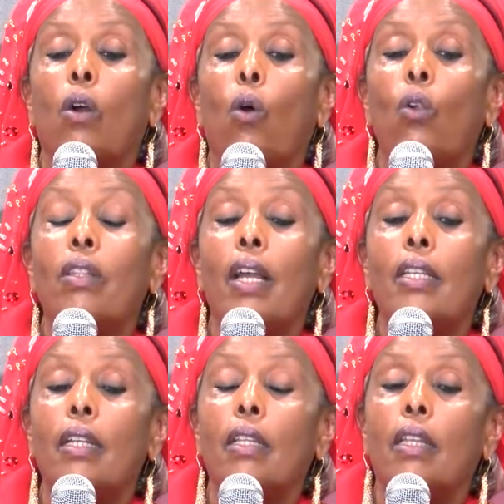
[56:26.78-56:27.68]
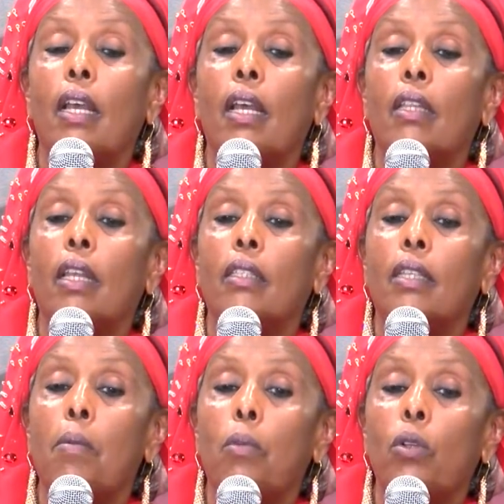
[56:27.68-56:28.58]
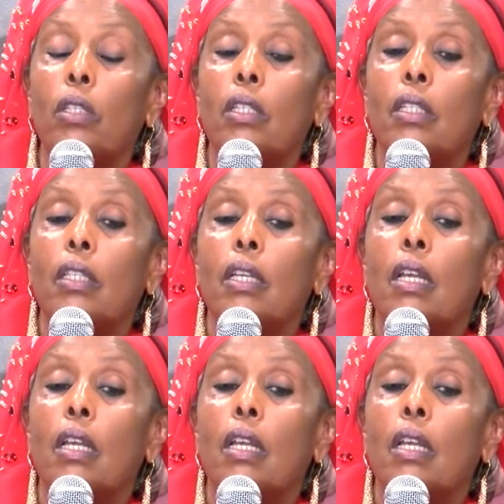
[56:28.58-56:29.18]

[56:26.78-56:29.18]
all that the sermons,